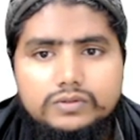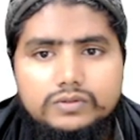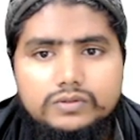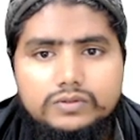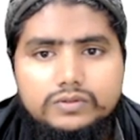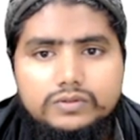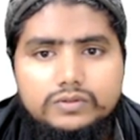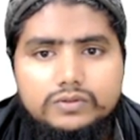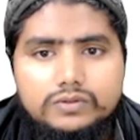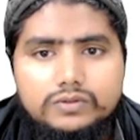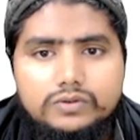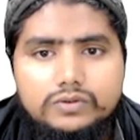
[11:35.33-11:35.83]

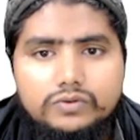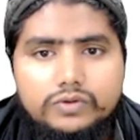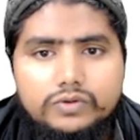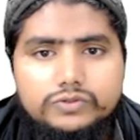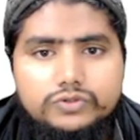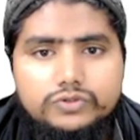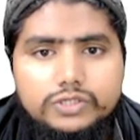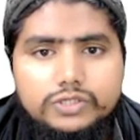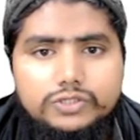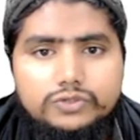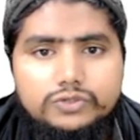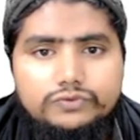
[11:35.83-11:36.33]

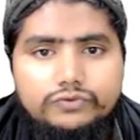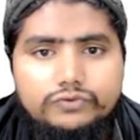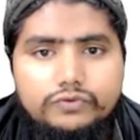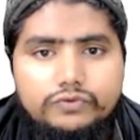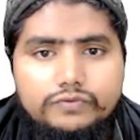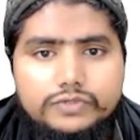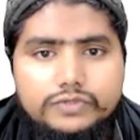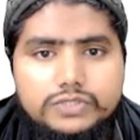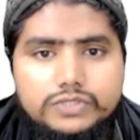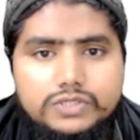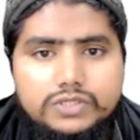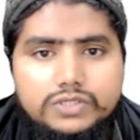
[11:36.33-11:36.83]
Congratulations for
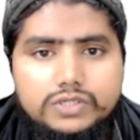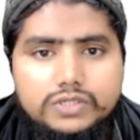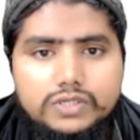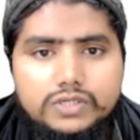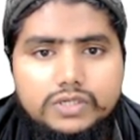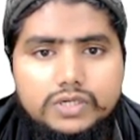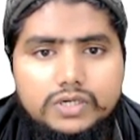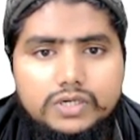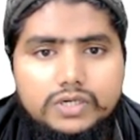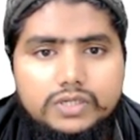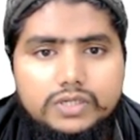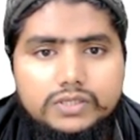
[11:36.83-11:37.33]
visiting
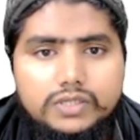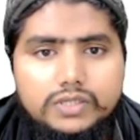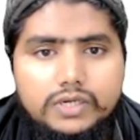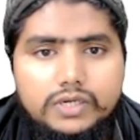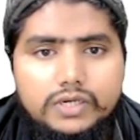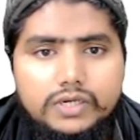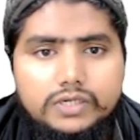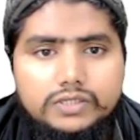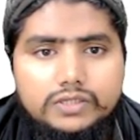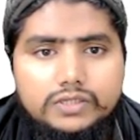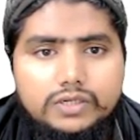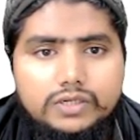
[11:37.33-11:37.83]
here and the
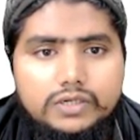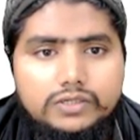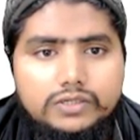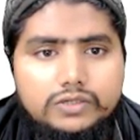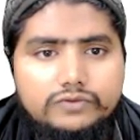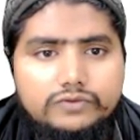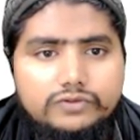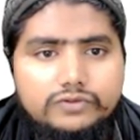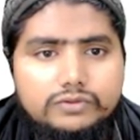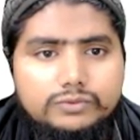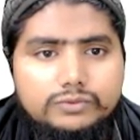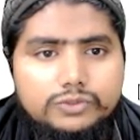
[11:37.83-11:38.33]
end of
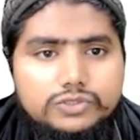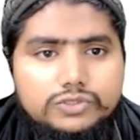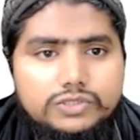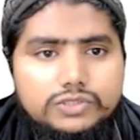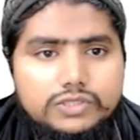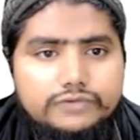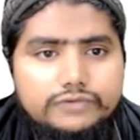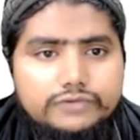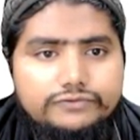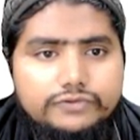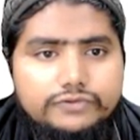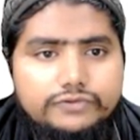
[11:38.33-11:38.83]
the, this is the
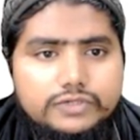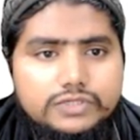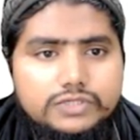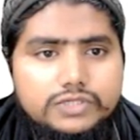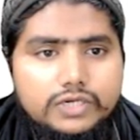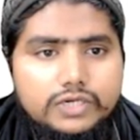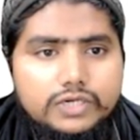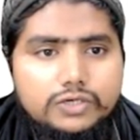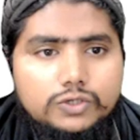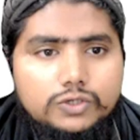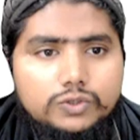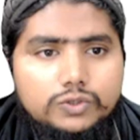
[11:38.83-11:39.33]
first end
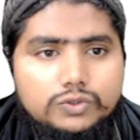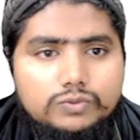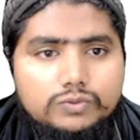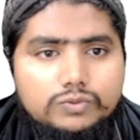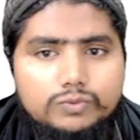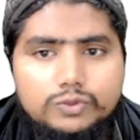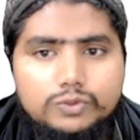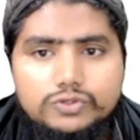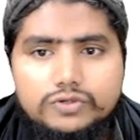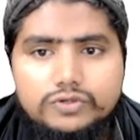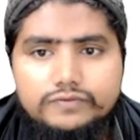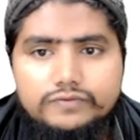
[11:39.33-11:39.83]
note.
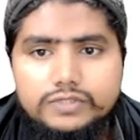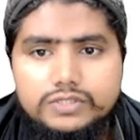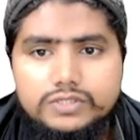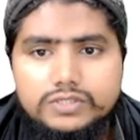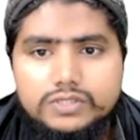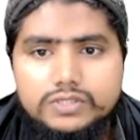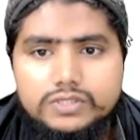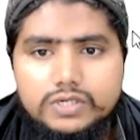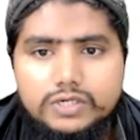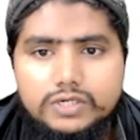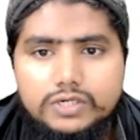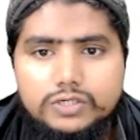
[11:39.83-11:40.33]
Most of these
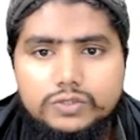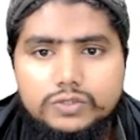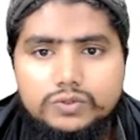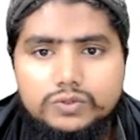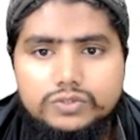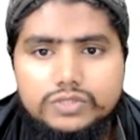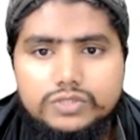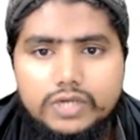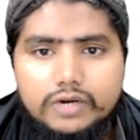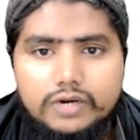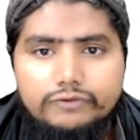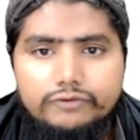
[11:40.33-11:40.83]
end notes
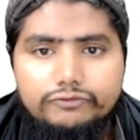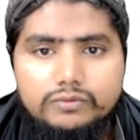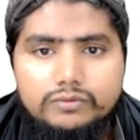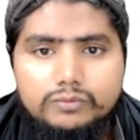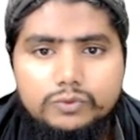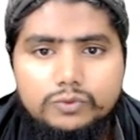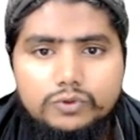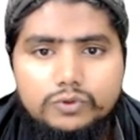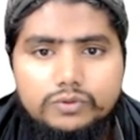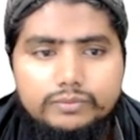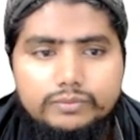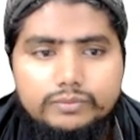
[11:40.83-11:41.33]
are for
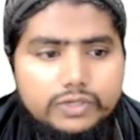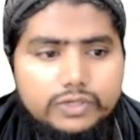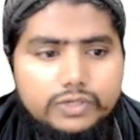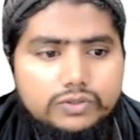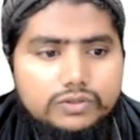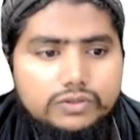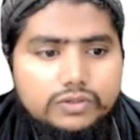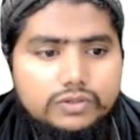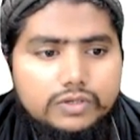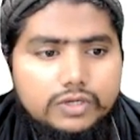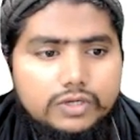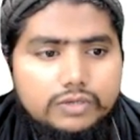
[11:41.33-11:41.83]
more
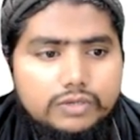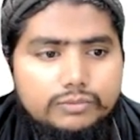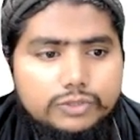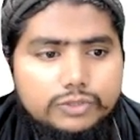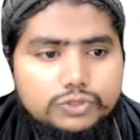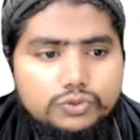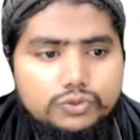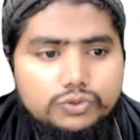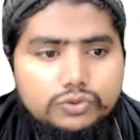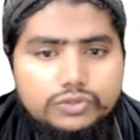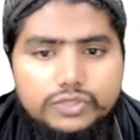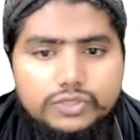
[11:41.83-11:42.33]

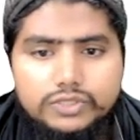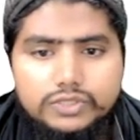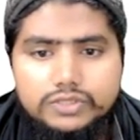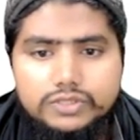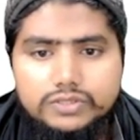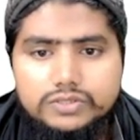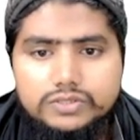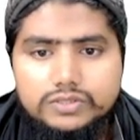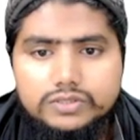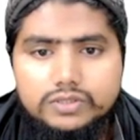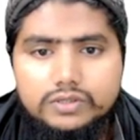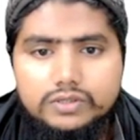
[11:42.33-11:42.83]
mature
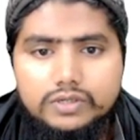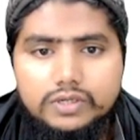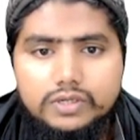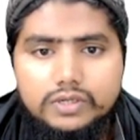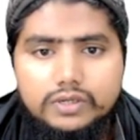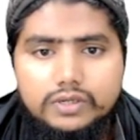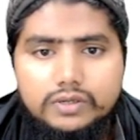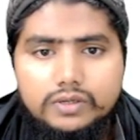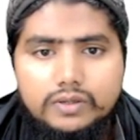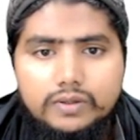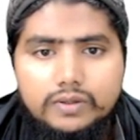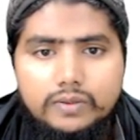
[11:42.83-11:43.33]
readers. Okay.
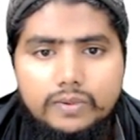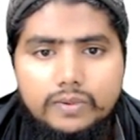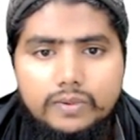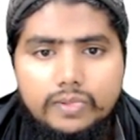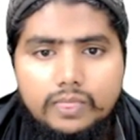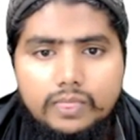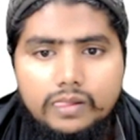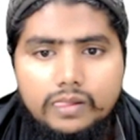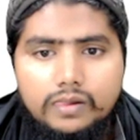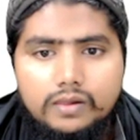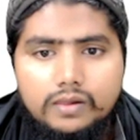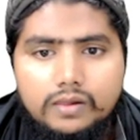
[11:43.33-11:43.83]

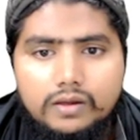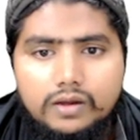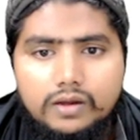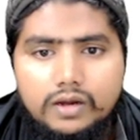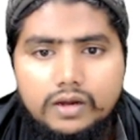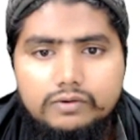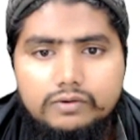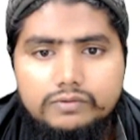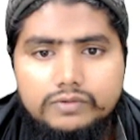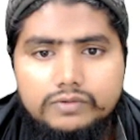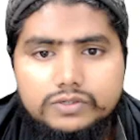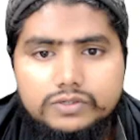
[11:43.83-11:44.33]

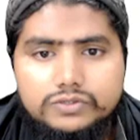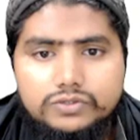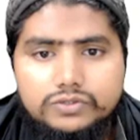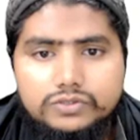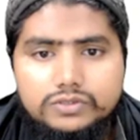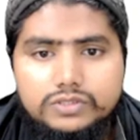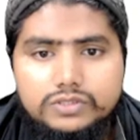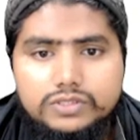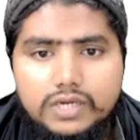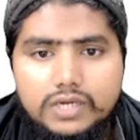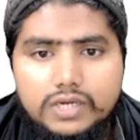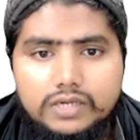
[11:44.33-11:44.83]
However, so
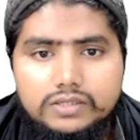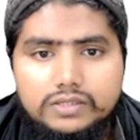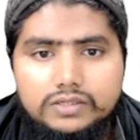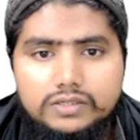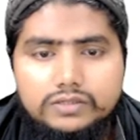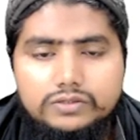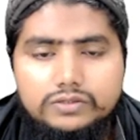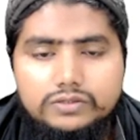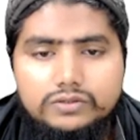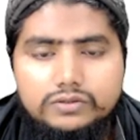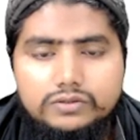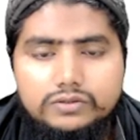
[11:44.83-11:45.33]
these are the, you
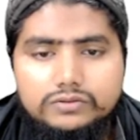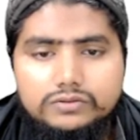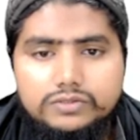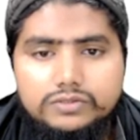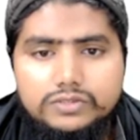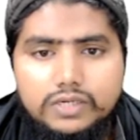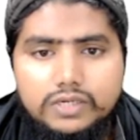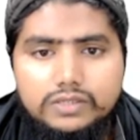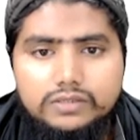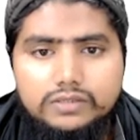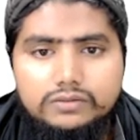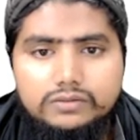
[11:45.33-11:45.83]
know, these are
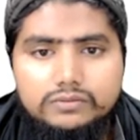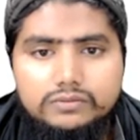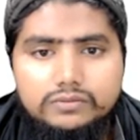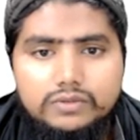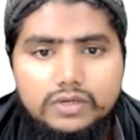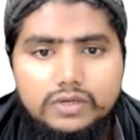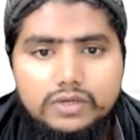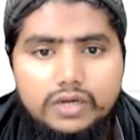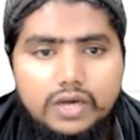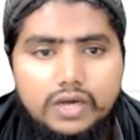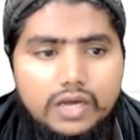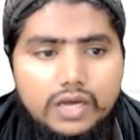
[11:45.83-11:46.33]
the
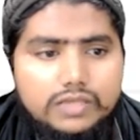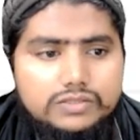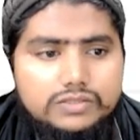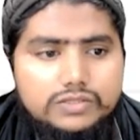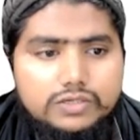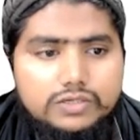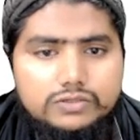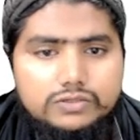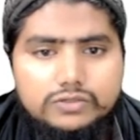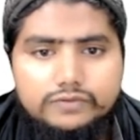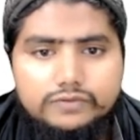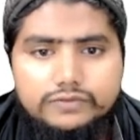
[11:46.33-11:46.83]

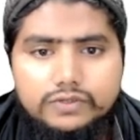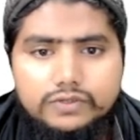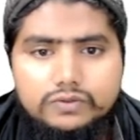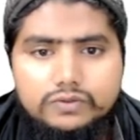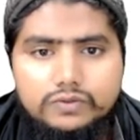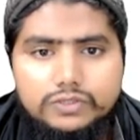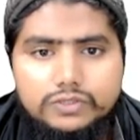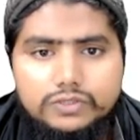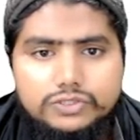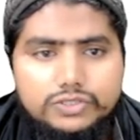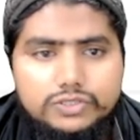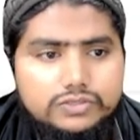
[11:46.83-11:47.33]
answers of the
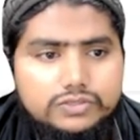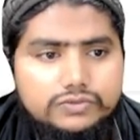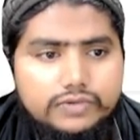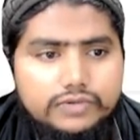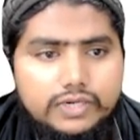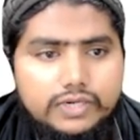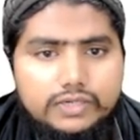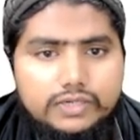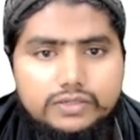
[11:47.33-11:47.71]
questions, right?